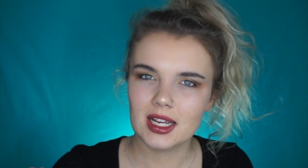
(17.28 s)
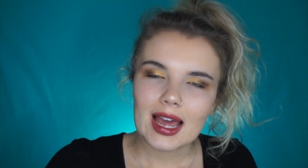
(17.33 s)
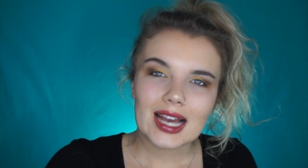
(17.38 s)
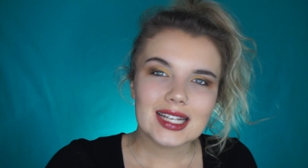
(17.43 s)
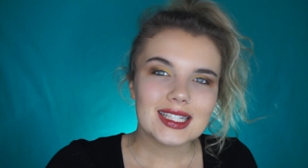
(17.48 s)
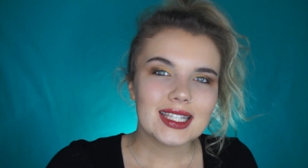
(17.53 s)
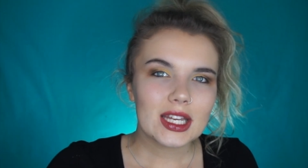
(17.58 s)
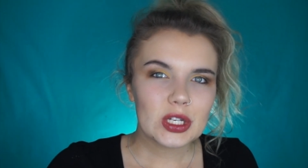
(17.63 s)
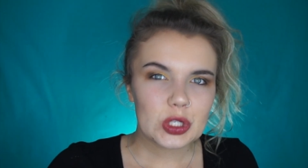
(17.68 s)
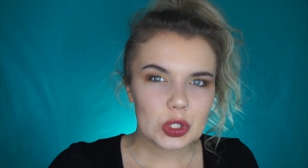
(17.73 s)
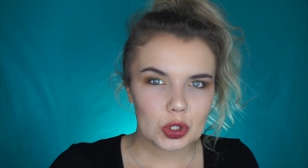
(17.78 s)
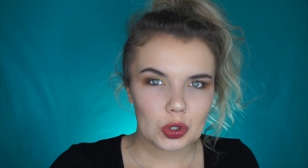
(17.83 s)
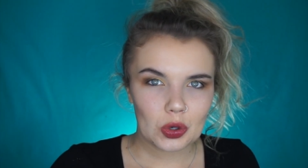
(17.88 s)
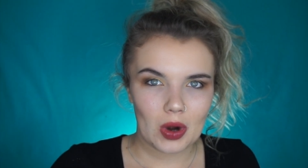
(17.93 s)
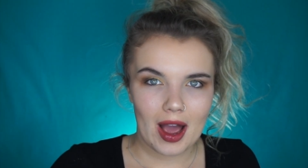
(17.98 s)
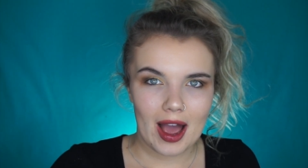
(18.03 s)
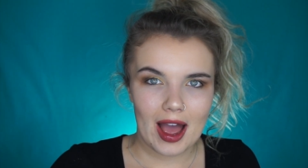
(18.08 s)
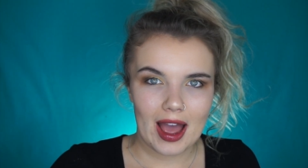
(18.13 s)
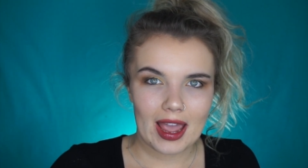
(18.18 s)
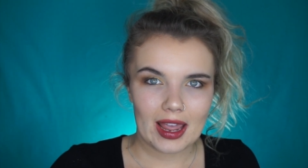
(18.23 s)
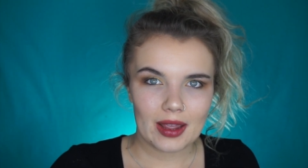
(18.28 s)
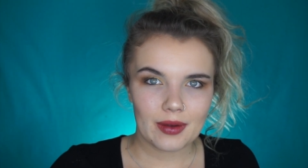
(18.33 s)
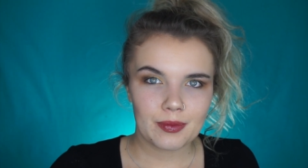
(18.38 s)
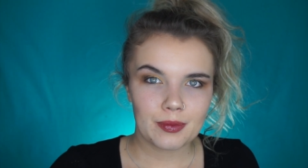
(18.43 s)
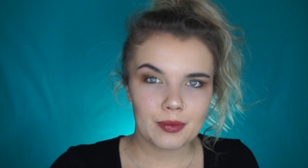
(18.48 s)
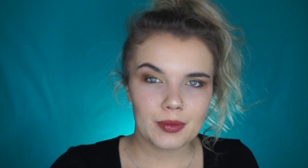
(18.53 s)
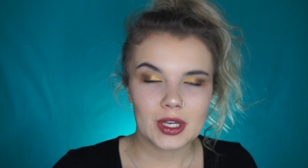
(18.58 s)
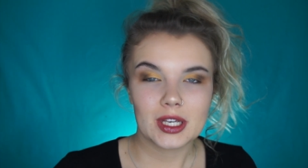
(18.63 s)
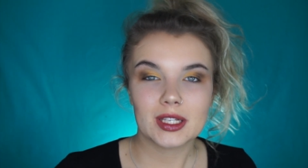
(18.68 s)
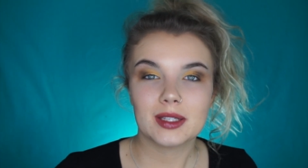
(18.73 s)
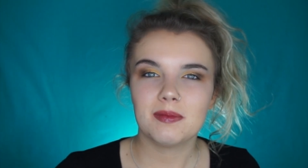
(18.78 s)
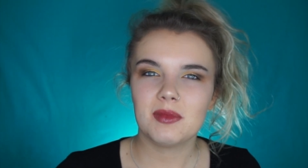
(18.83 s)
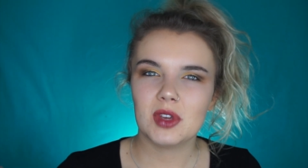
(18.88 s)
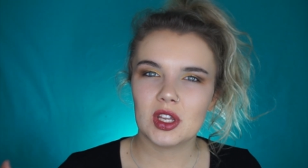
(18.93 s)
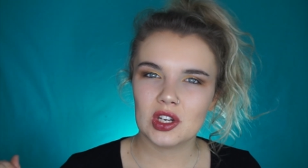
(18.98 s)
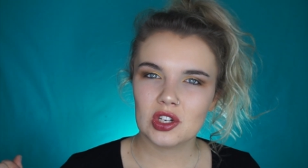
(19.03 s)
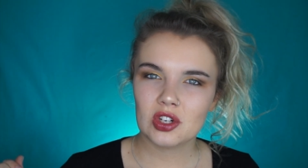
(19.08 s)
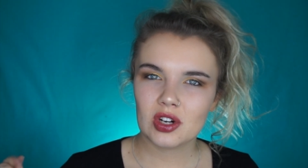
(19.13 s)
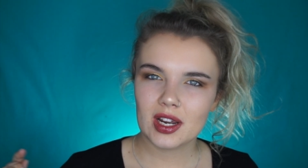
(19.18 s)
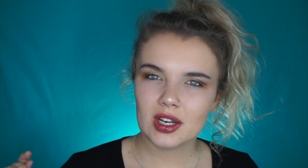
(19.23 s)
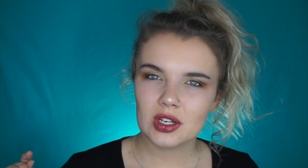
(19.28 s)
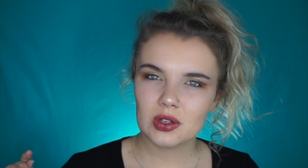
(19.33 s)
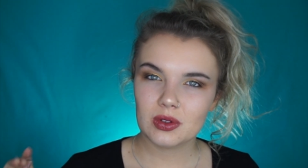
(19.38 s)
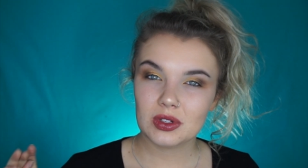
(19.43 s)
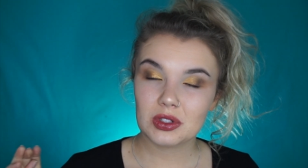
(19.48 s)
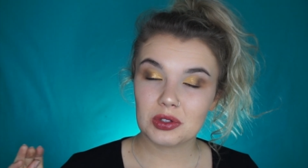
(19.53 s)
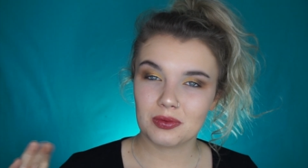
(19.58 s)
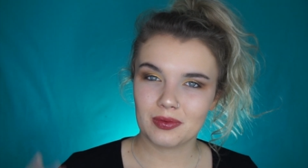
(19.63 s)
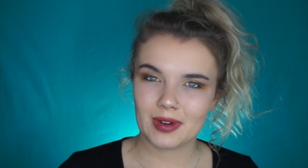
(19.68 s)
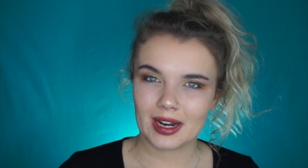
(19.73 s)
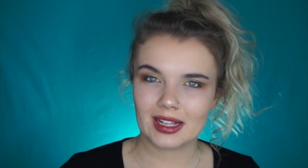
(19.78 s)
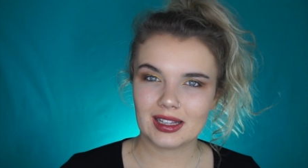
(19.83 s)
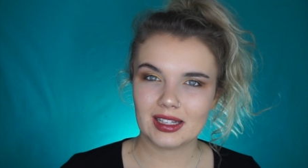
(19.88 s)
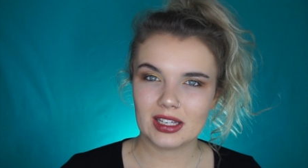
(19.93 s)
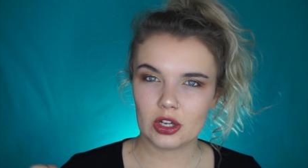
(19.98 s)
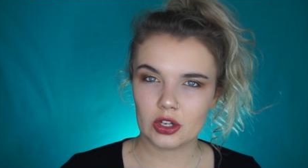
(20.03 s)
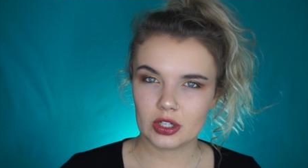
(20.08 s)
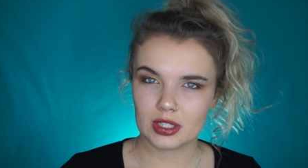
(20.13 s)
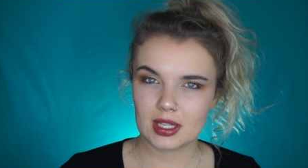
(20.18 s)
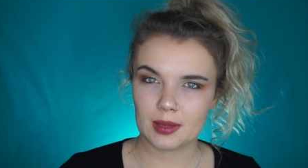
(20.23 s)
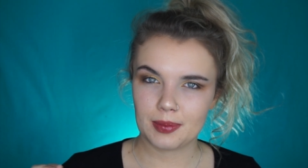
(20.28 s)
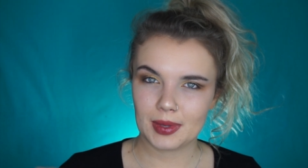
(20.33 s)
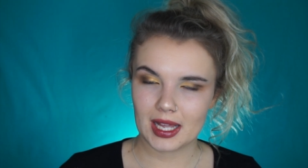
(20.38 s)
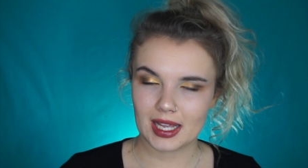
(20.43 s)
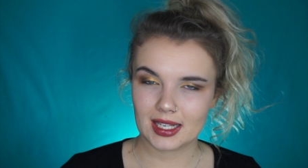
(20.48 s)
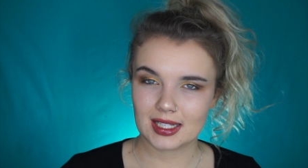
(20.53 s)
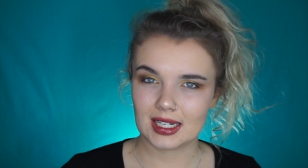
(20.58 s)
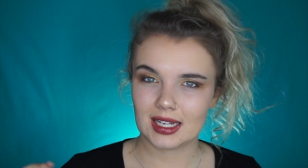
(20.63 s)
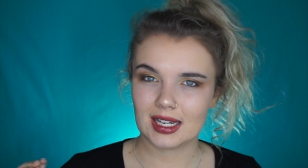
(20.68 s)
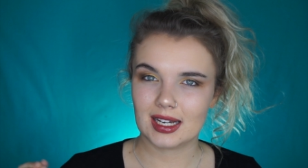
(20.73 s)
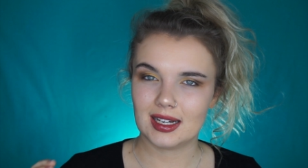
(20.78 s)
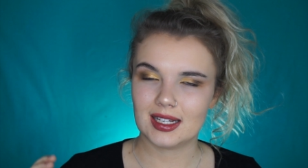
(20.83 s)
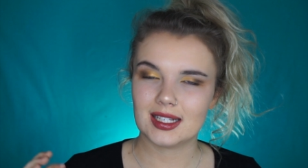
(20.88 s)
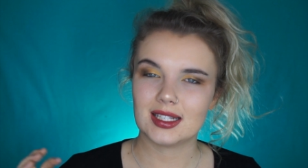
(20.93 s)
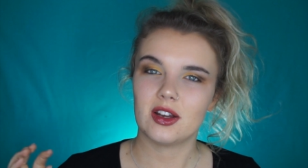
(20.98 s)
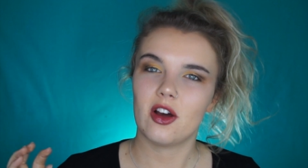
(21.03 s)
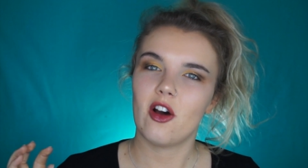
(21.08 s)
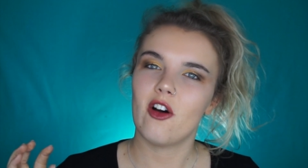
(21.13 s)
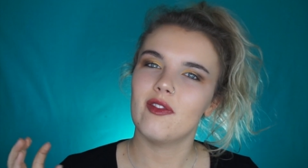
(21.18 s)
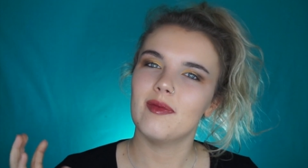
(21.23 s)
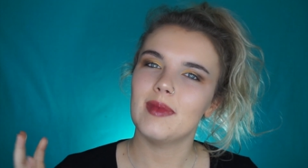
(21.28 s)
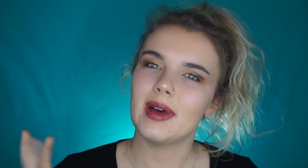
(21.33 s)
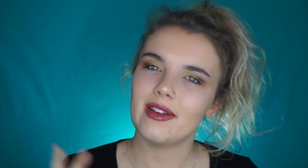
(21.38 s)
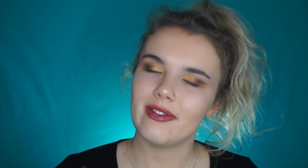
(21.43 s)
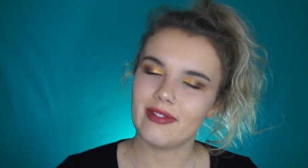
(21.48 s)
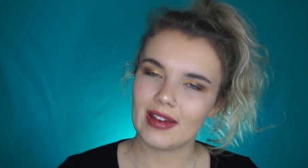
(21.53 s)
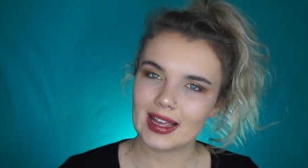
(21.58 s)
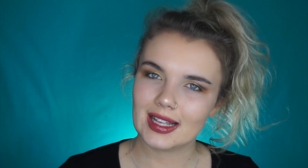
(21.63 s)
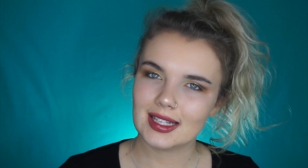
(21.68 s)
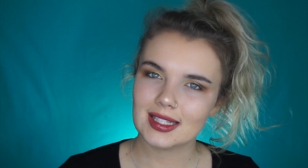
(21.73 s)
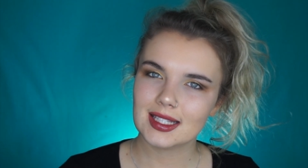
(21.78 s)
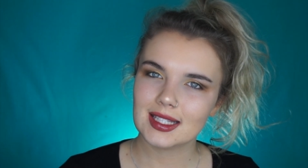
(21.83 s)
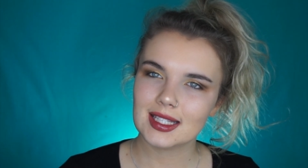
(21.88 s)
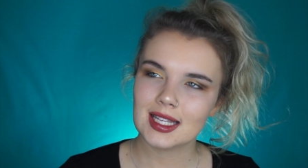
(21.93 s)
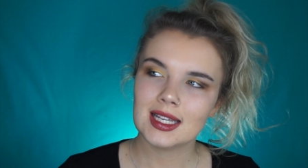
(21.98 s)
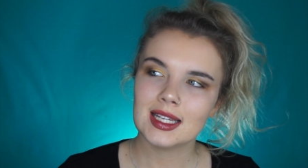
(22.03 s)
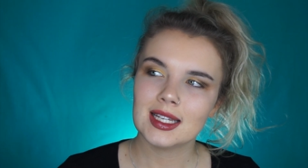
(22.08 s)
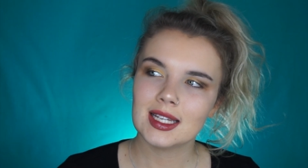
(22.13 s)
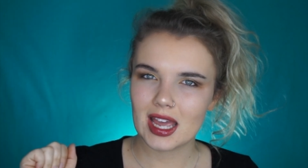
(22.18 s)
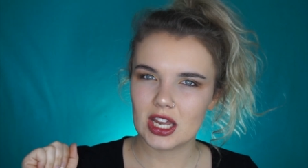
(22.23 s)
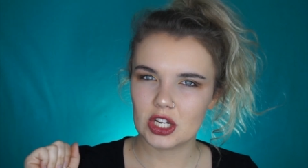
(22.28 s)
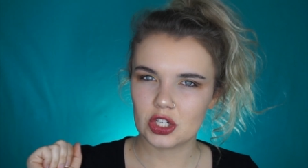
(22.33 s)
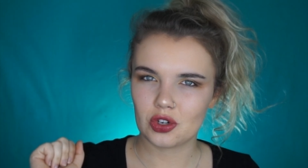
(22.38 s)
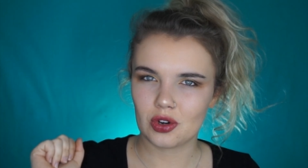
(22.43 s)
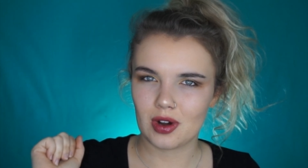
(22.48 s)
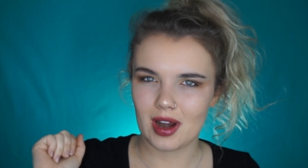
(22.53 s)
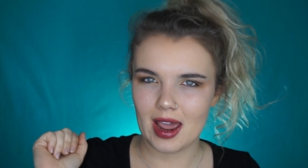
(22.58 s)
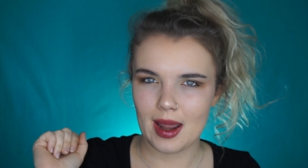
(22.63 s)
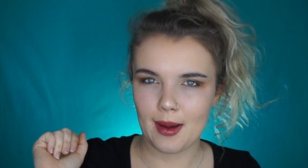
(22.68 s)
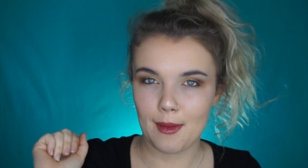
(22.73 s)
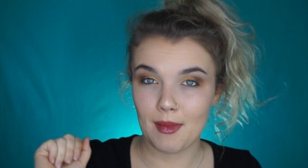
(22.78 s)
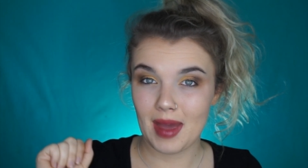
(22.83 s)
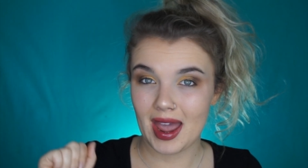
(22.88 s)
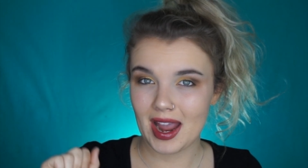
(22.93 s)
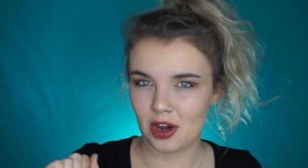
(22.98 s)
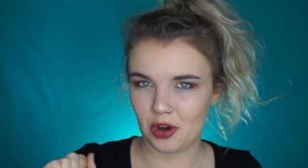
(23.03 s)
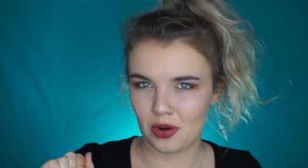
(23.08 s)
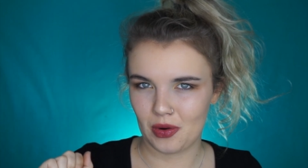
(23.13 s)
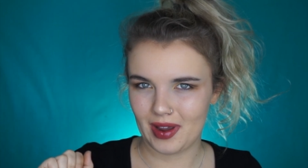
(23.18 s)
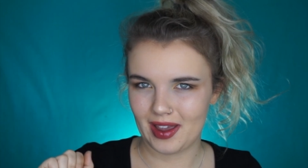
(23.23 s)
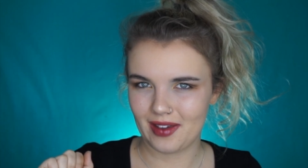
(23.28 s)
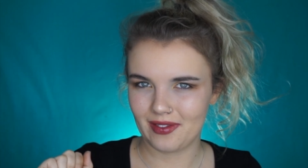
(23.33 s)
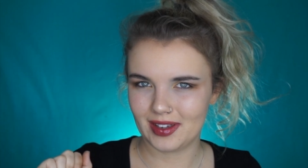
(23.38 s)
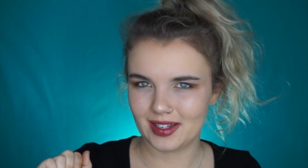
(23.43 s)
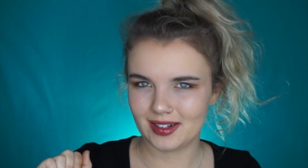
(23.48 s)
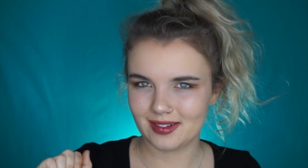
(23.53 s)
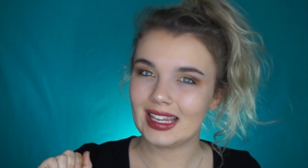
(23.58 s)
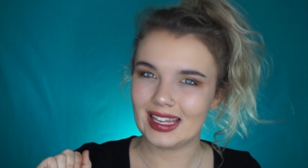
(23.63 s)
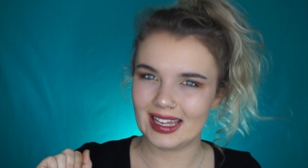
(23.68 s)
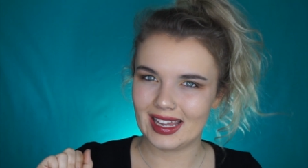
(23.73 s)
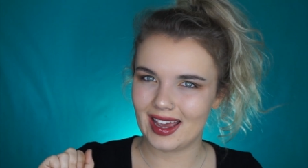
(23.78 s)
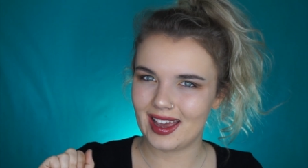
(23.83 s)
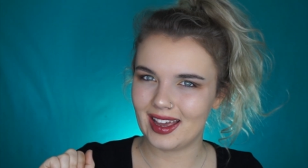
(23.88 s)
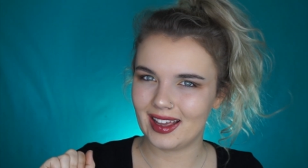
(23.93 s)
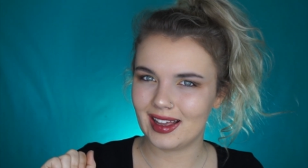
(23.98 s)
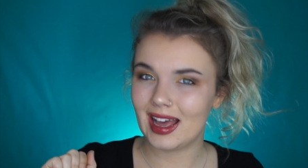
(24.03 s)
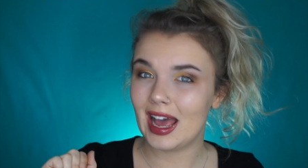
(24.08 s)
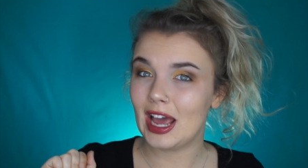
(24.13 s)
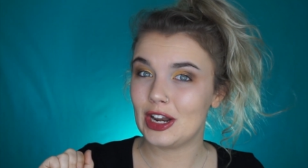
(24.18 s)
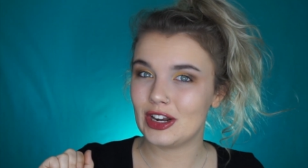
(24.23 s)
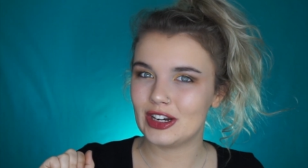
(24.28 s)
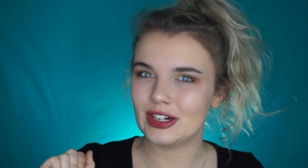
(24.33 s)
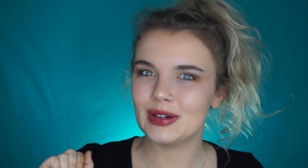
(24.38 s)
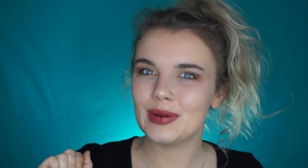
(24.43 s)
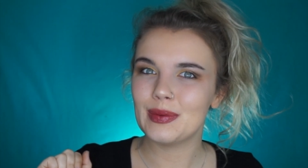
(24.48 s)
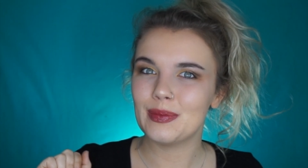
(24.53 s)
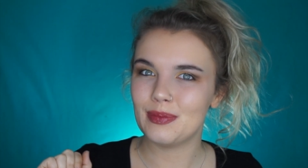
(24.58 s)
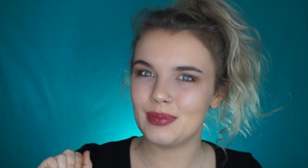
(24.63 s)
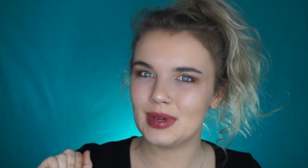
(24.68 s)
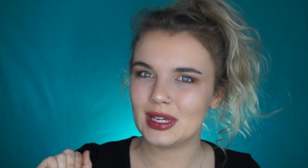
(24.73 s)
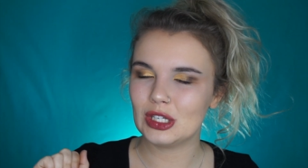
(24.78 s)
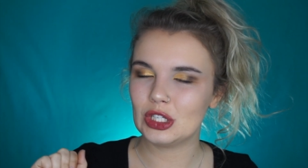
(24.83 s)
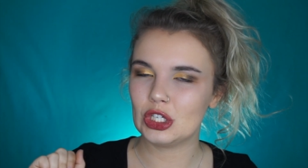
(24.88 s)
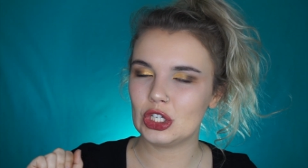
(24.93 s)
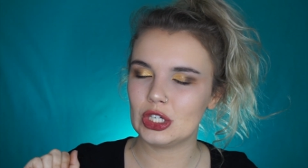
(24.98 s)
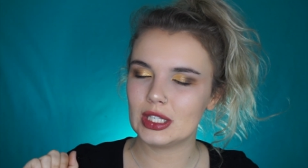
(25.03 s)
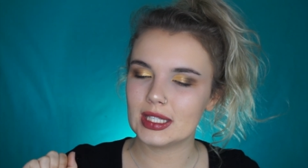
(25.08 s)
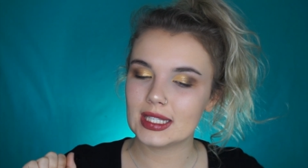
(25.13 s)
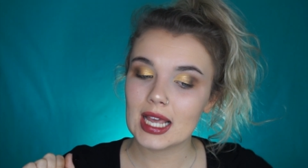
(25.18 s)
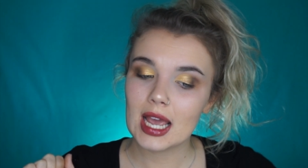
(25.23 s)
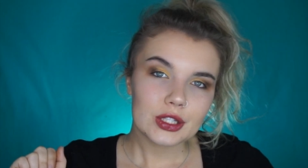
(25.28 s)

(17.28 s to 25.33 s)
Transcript: I say try because I'm going to try and do it directly onto the plaster cast of my face and try and microwave it. Yeah, I know, big news.